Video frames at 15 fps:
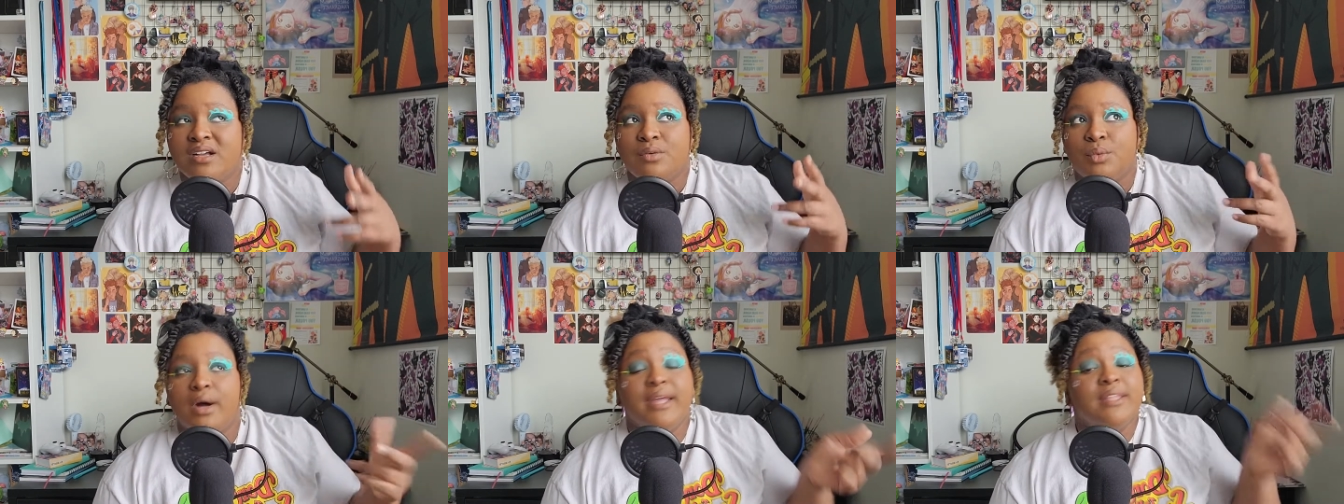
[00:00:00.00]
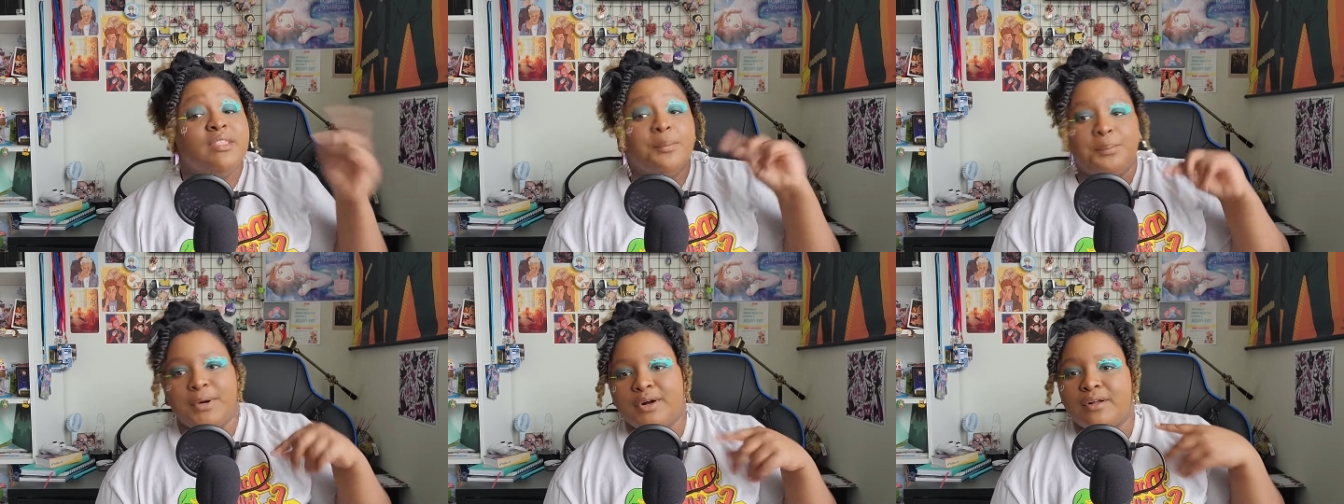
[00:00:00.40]
well, in
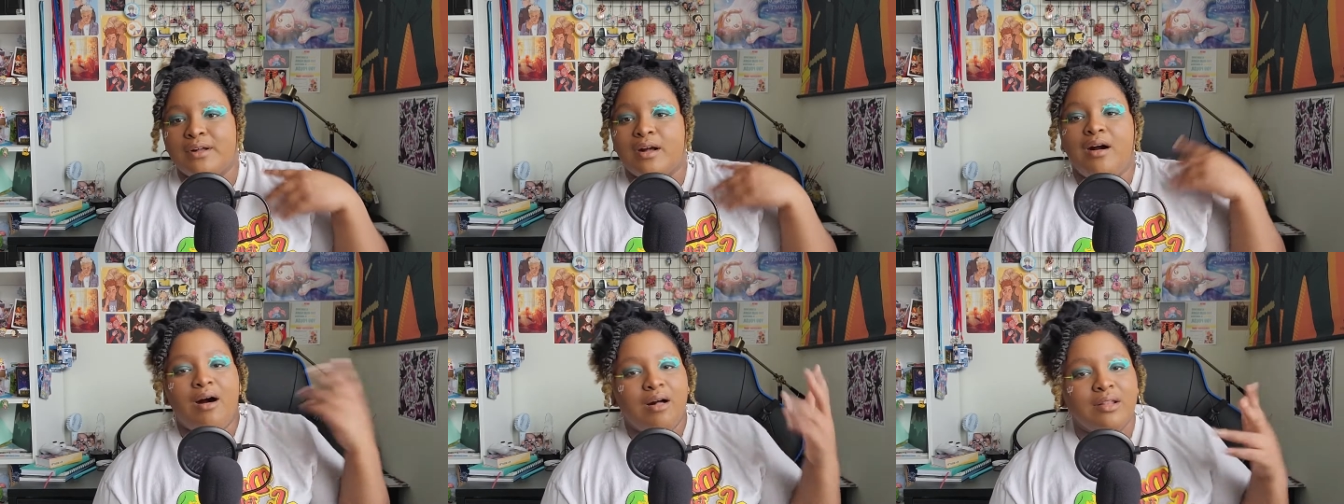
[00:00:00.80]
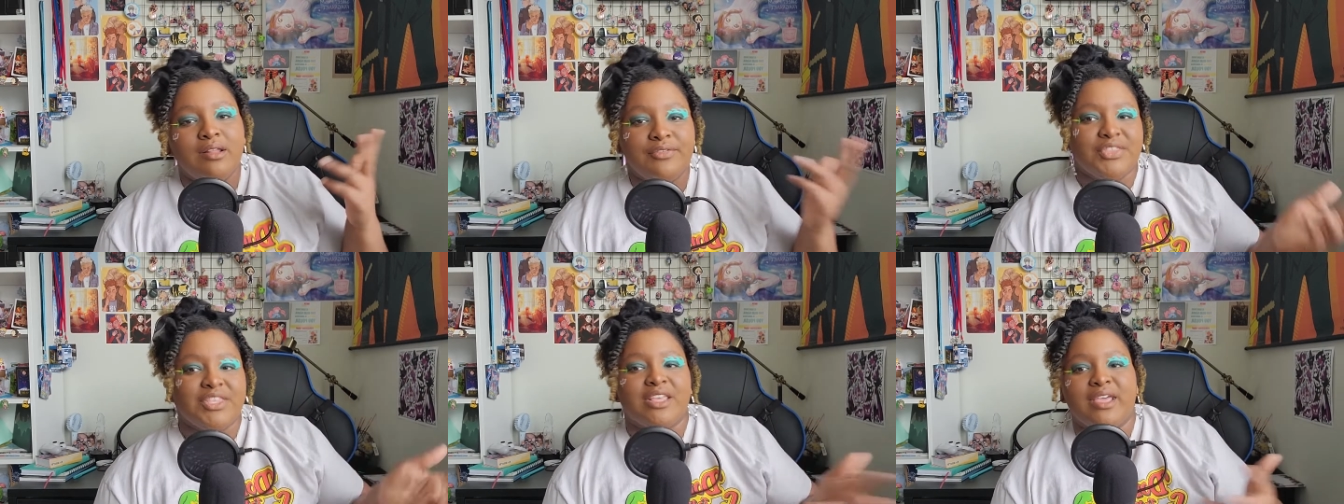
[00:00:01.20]
the book, all
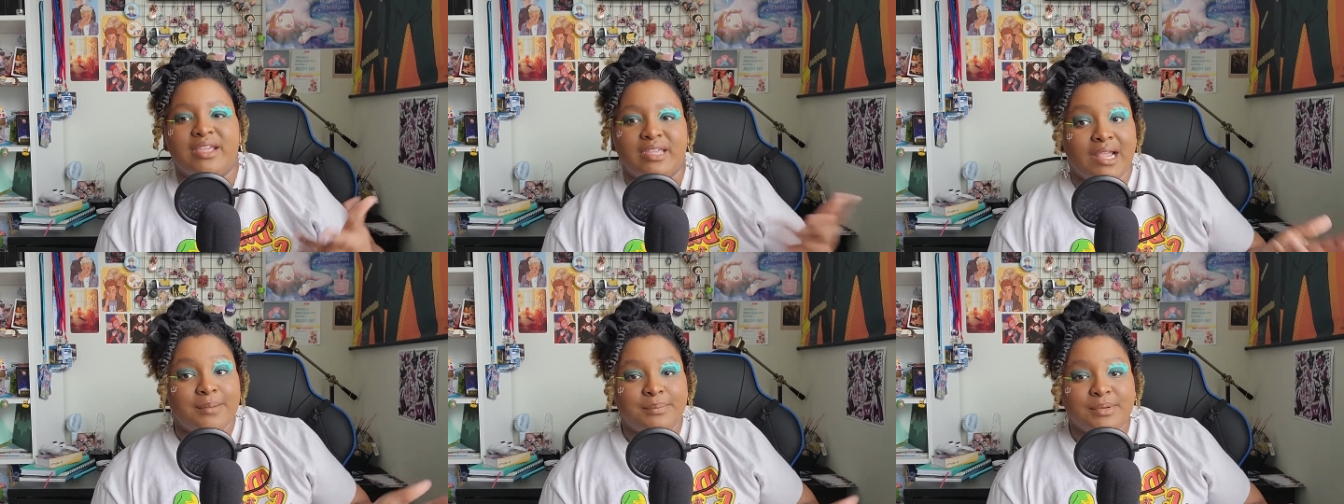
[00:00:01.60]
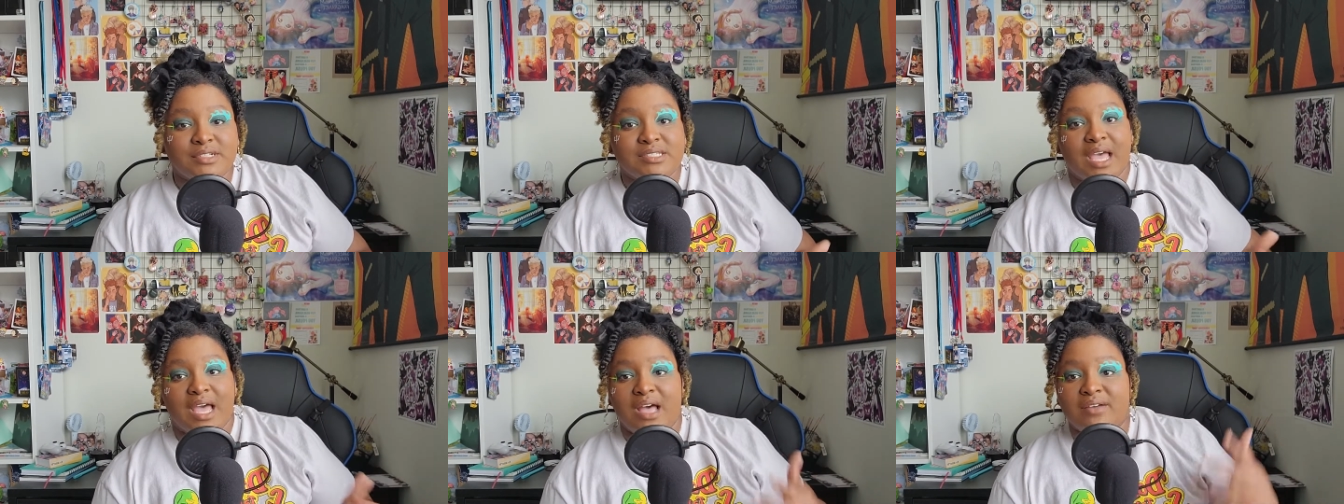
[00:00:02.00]
of the, like,
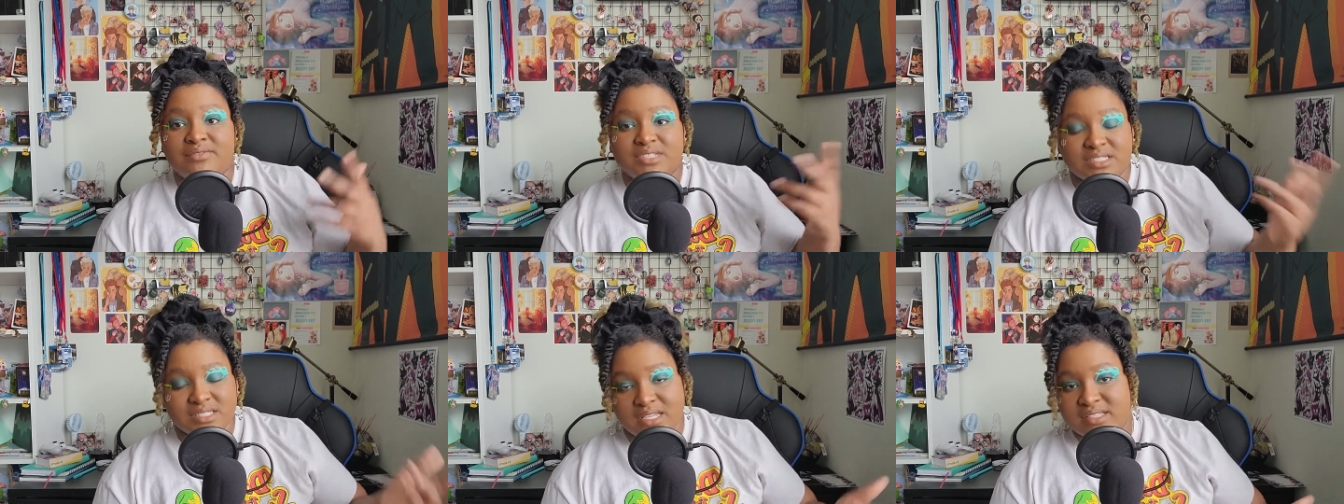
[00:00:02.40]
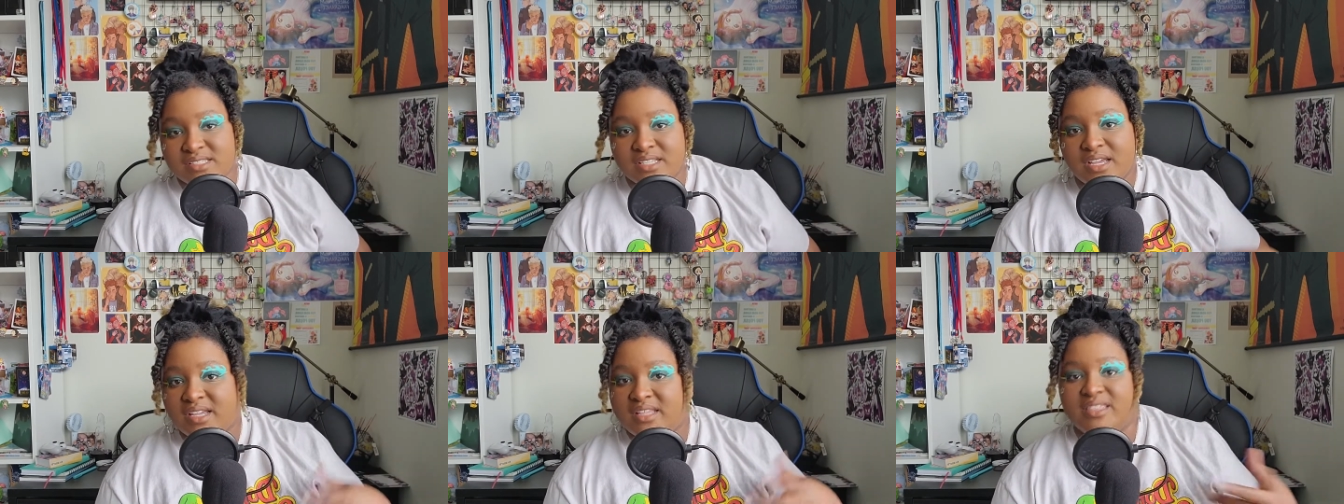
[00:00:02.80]
campers have
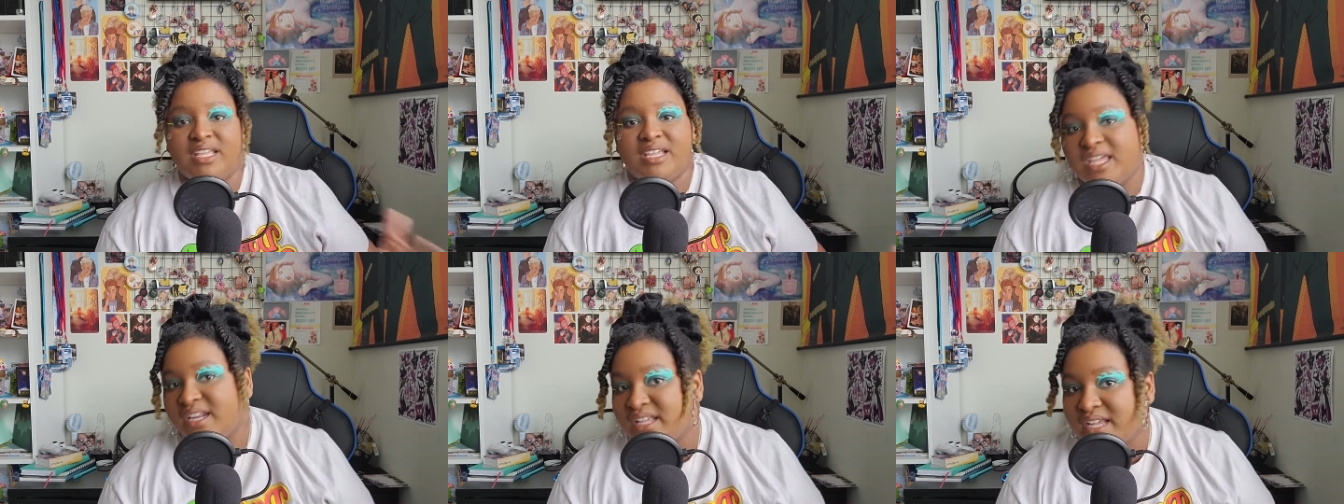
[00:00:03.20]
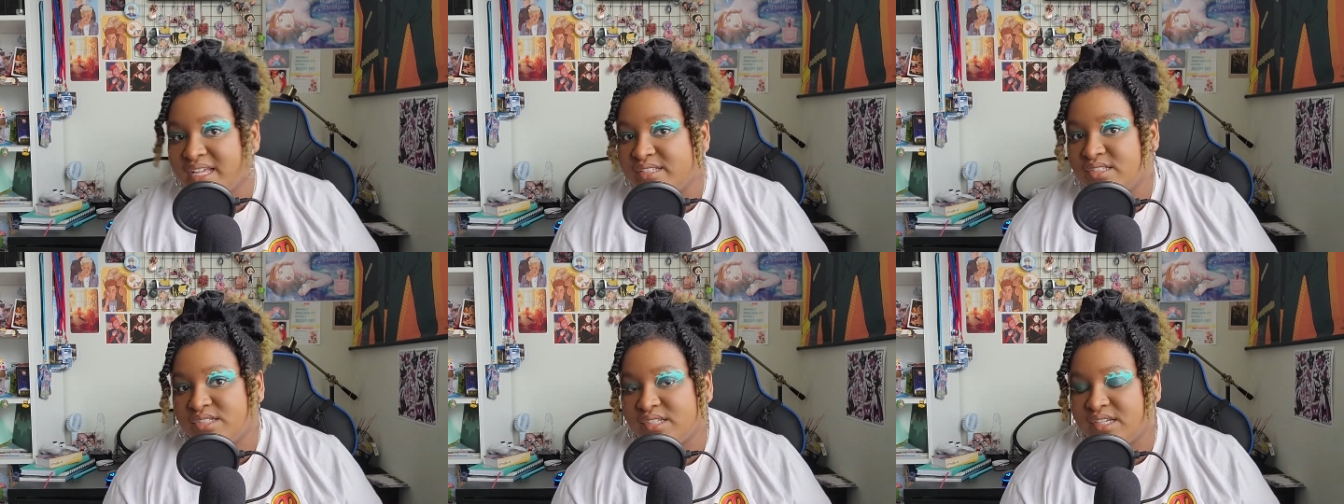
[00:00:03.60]
dyslexia and, like,
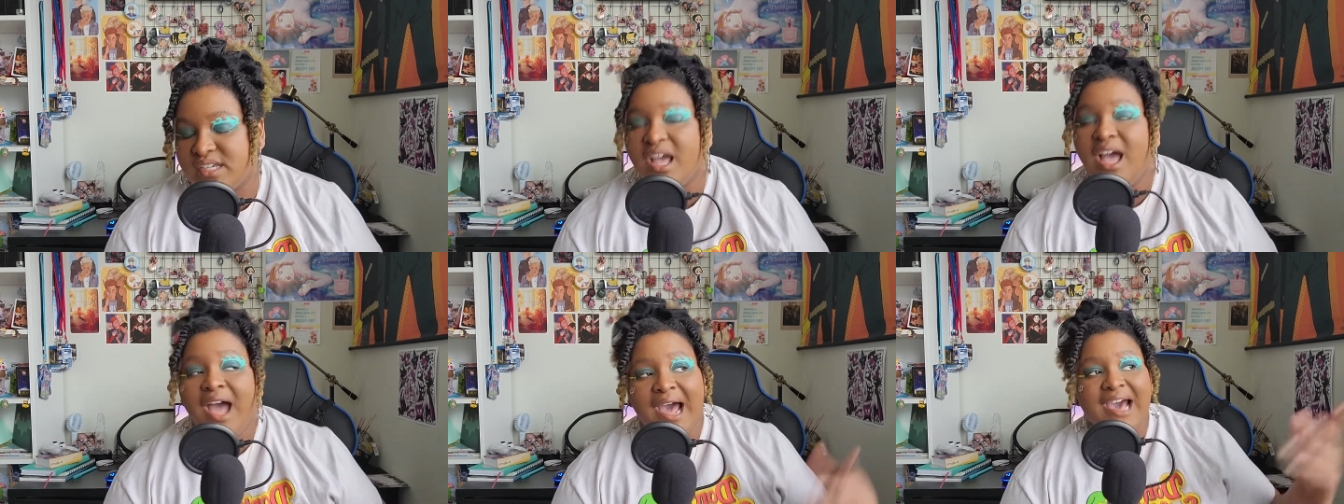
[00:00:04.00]
ADHD.